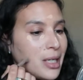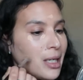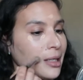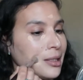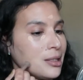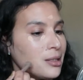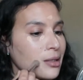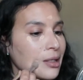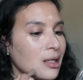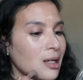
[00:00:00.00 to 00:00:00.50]

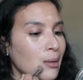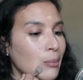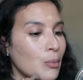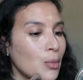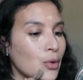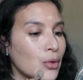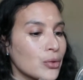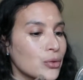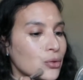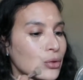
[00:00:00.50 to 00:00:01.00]
and it's gonna
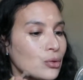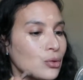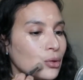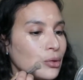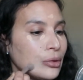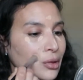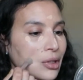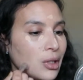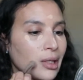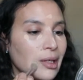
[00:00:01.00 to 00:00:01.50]
more
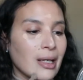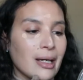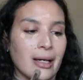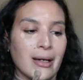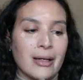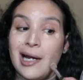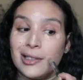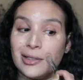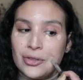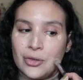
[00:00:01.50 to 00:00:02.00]
so gonna
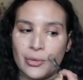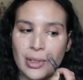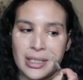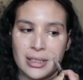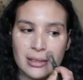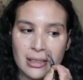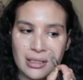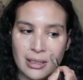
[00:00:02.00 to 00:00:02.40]
hydrate